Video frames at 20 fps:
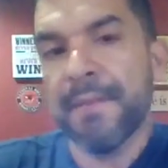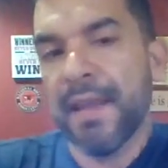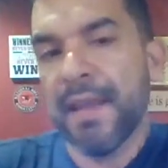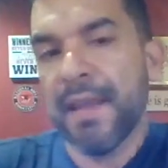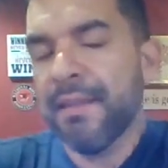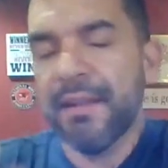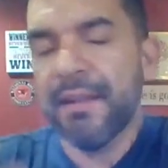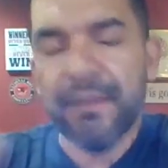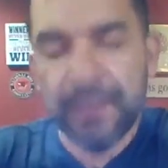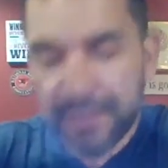
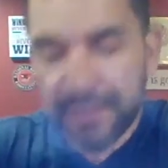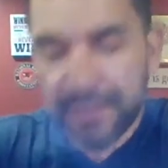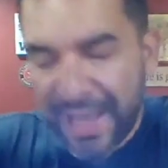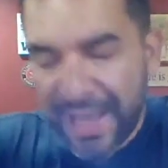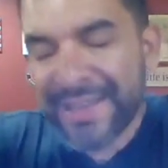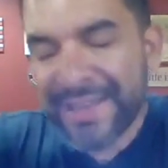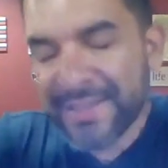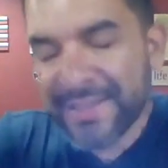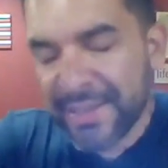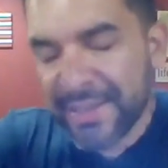And then
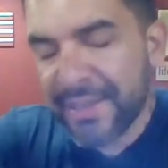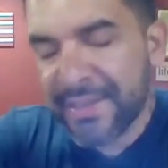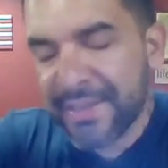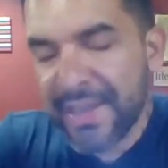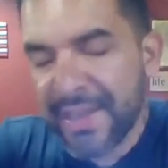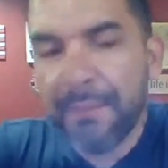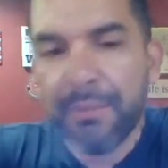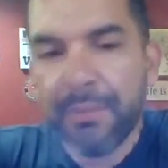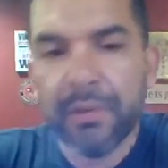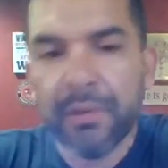as an
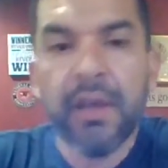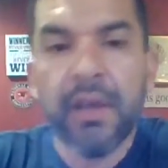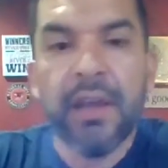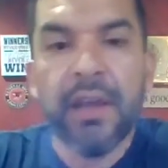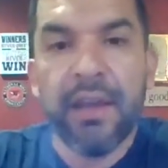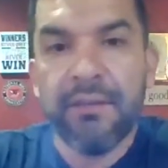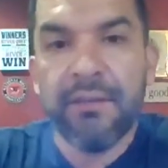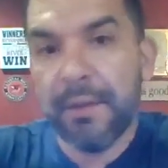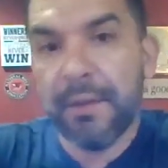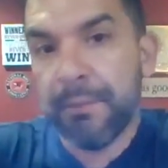example,
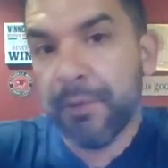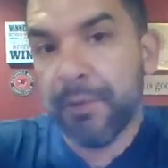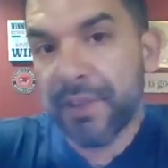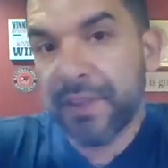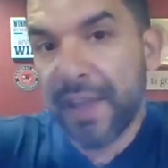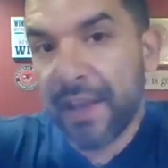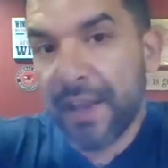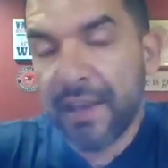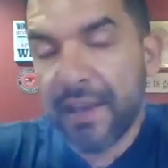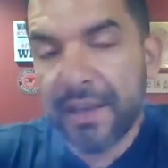if I put
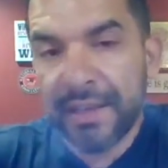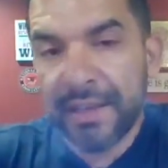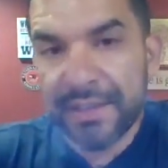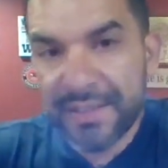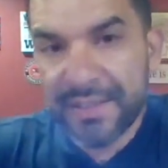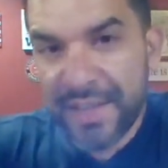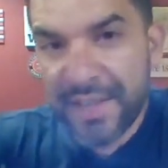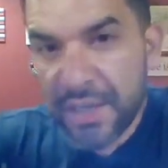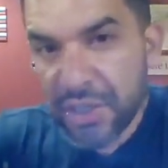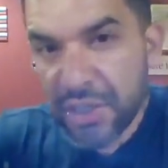that kind of
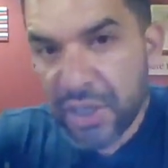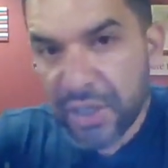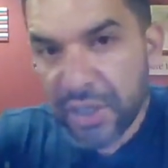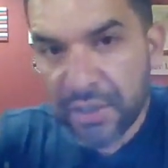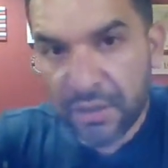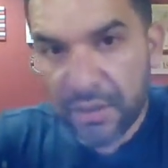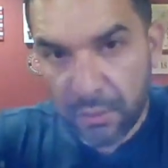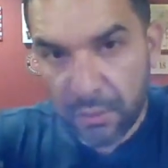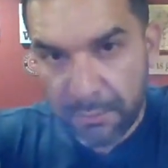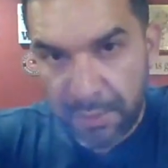
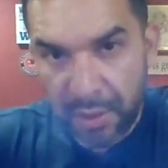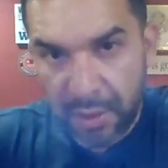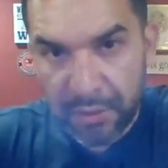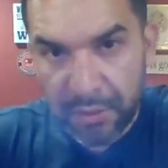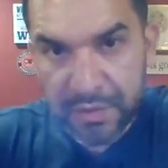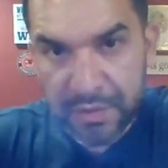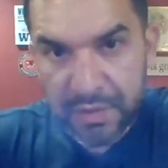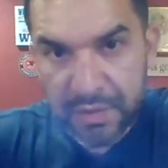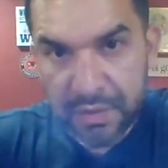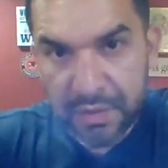teaching little
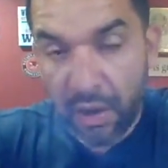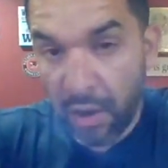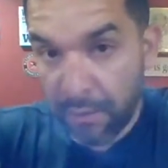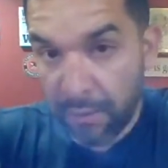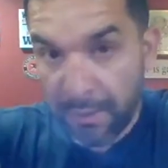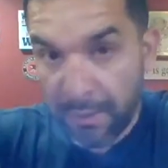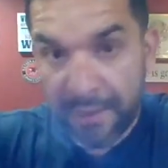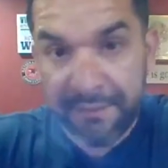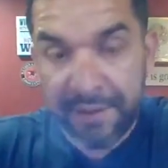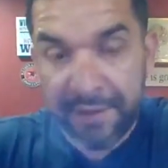post
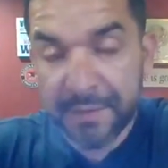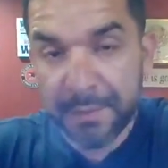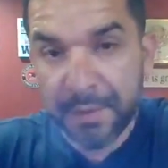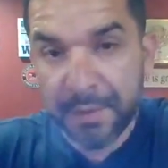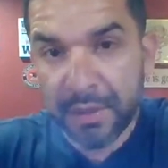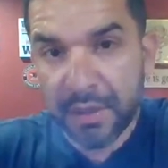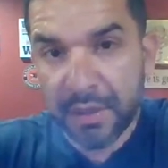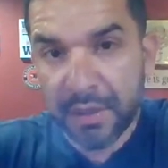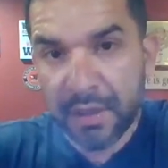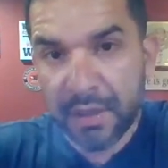on my
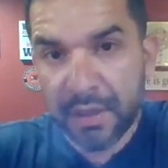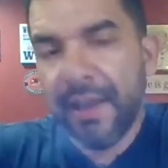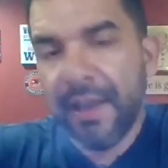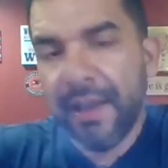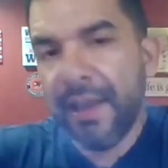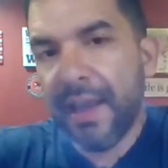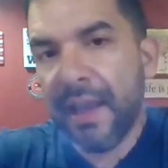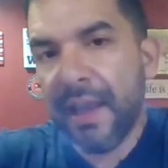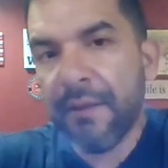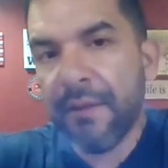Facebook,
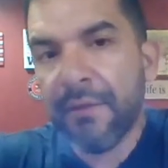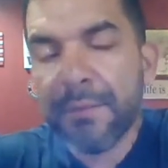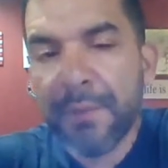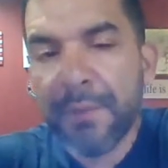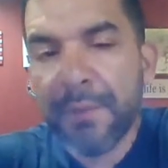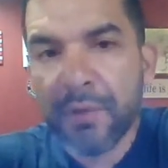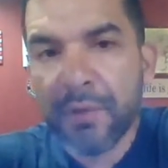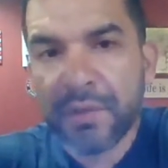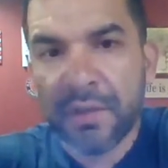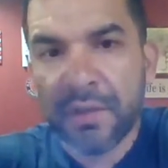every
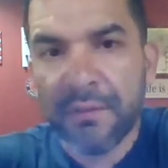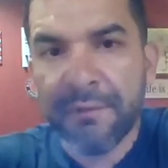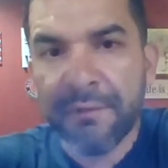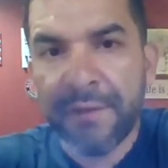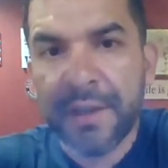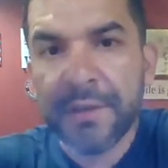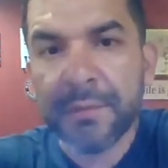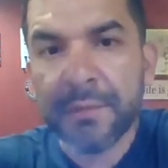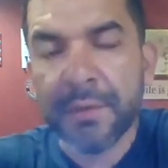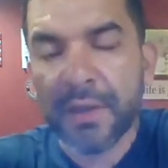post on
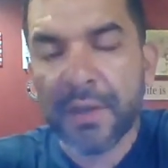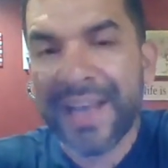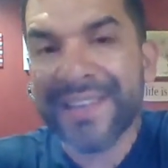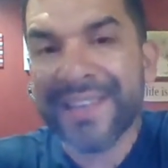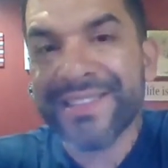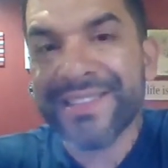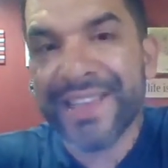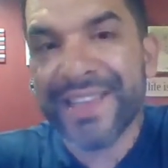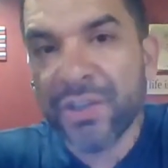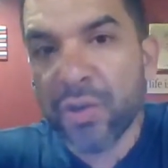Facebook
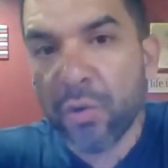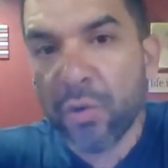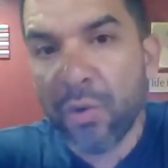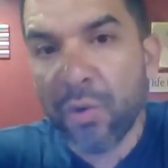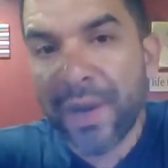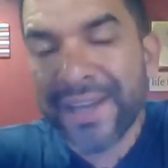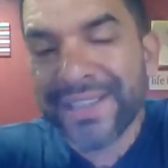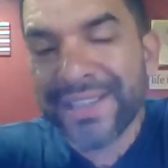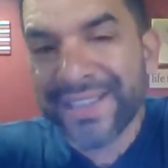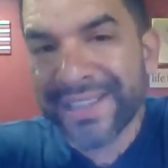has a
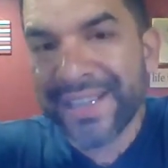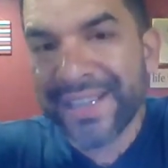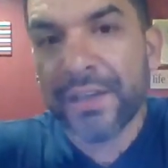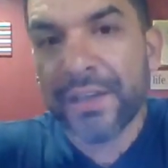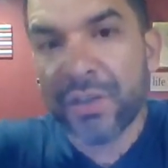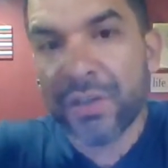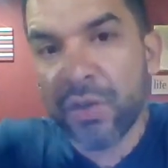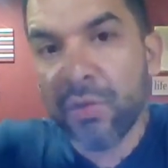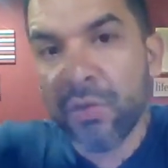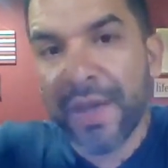direct
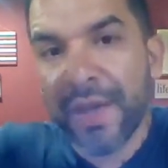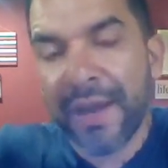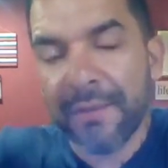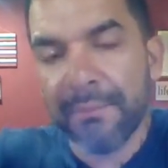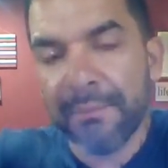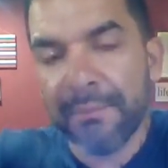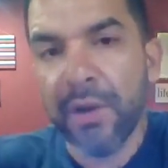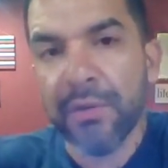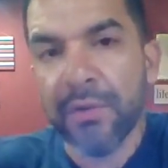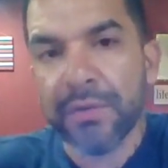link to
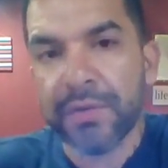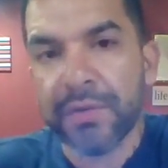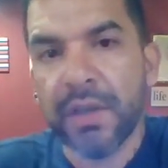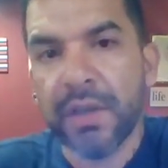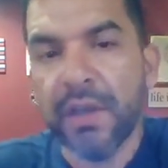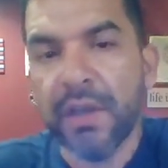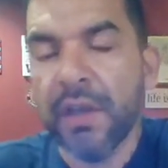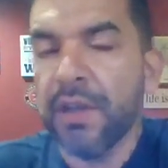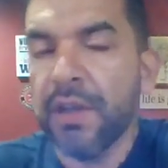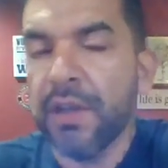that post.
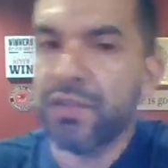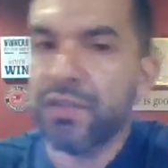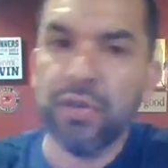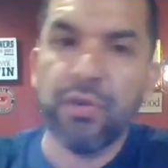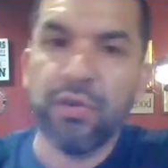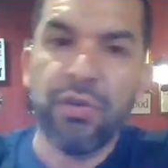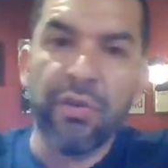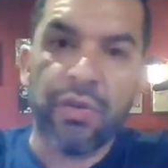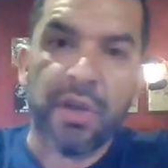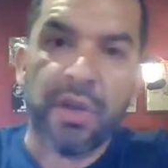So
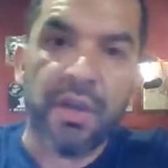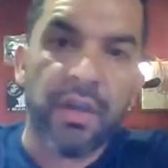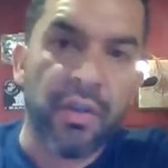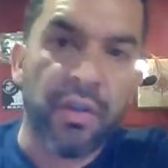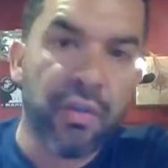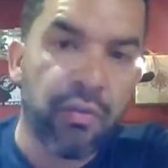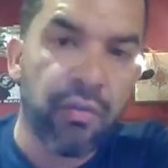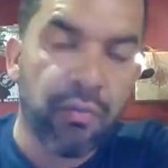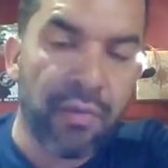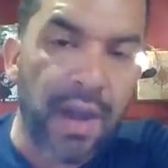you can
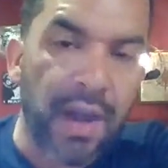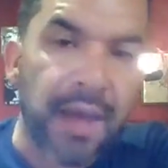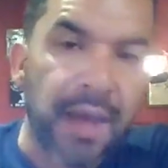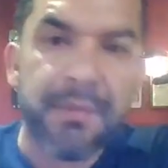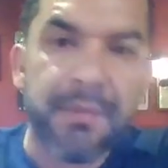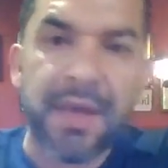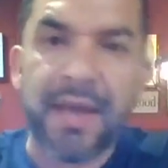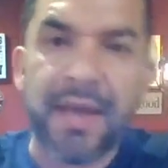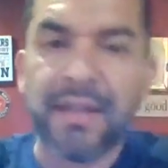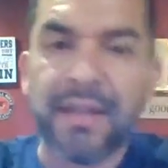
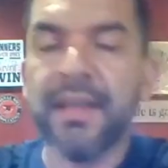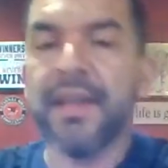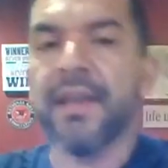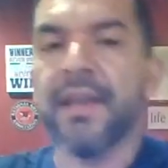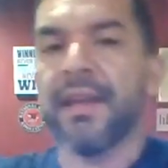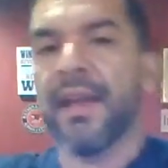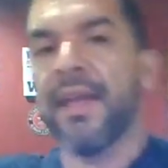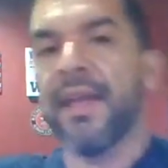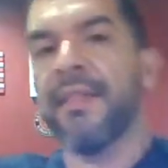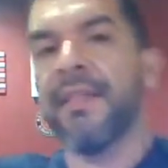grab that
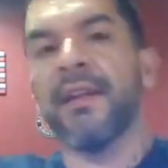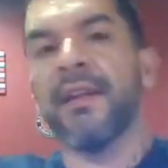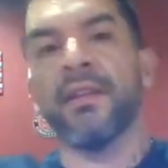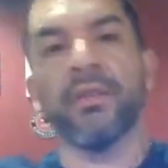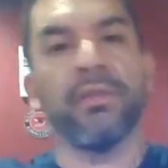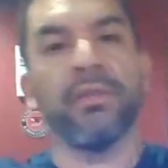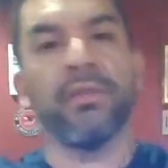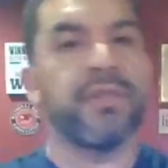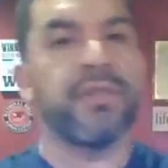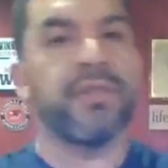link and then
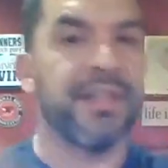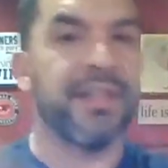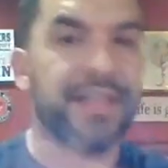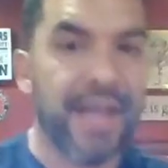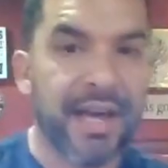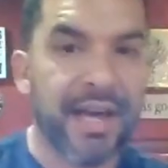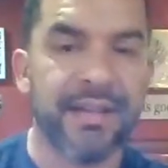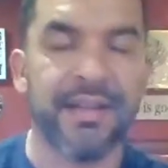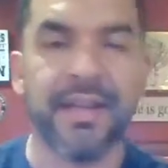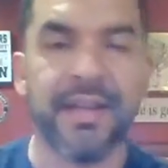allude to
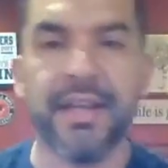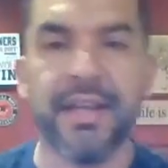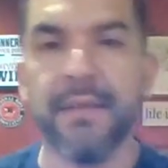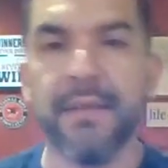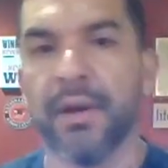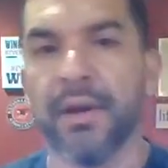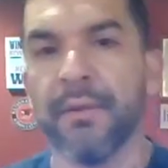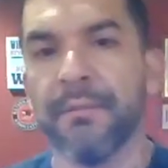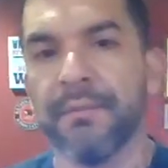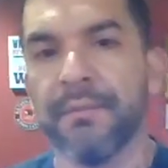that in the
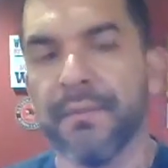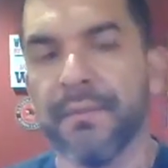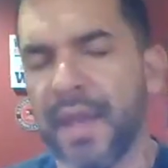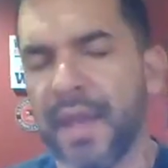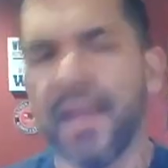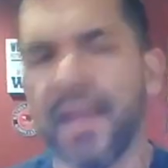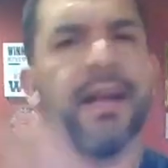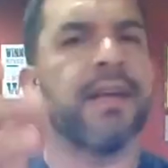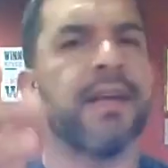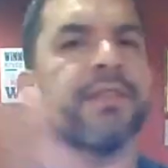email.
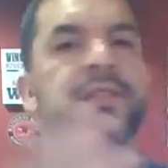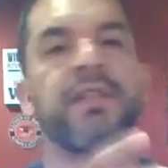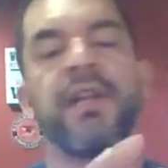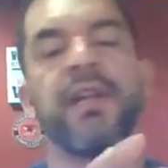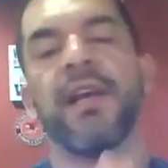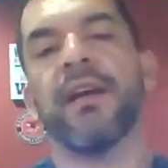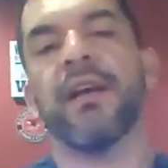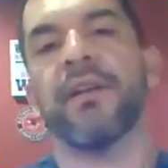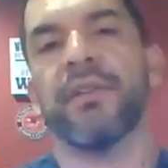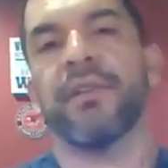Hey guys,
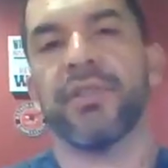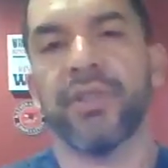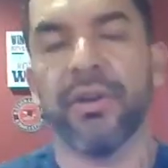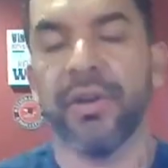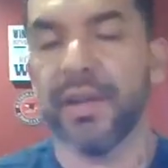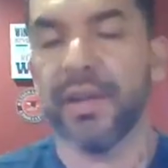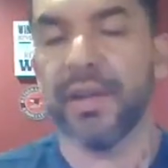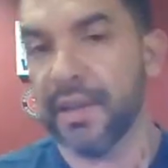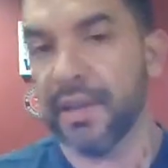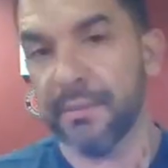today I'm going to show
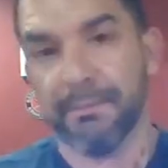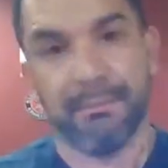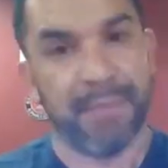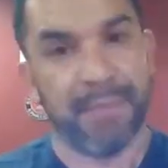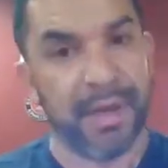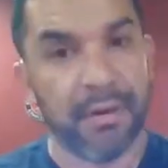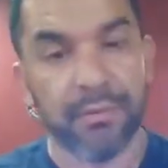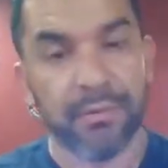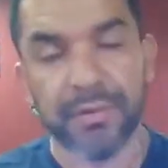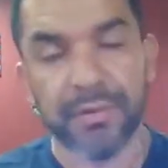you how to get
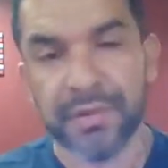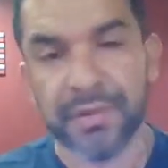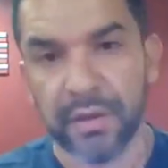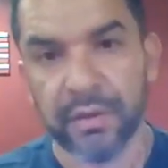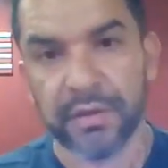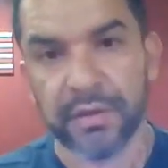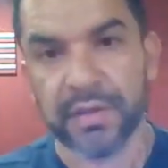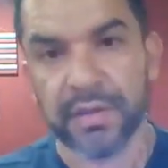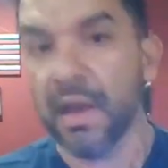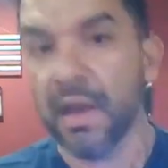better
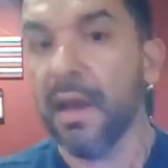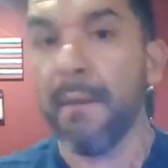results